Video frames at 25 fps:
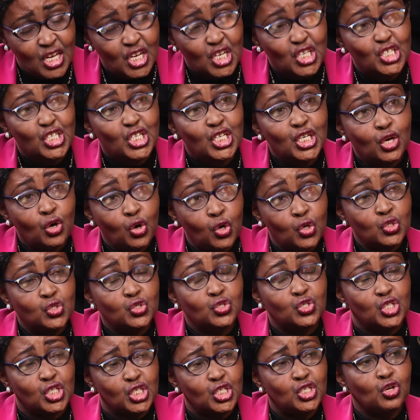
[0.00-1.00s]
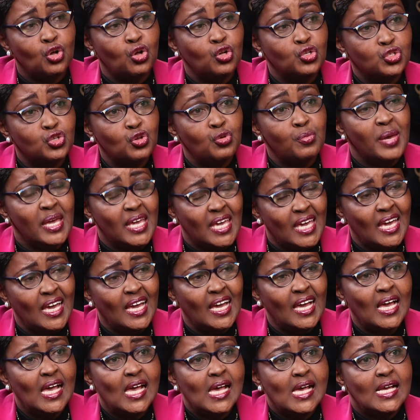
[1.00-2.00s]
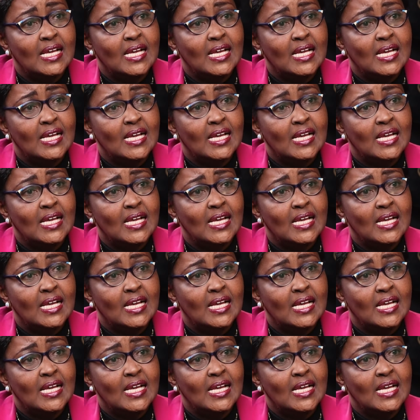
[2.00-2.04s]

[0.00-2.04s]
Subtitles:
she's also making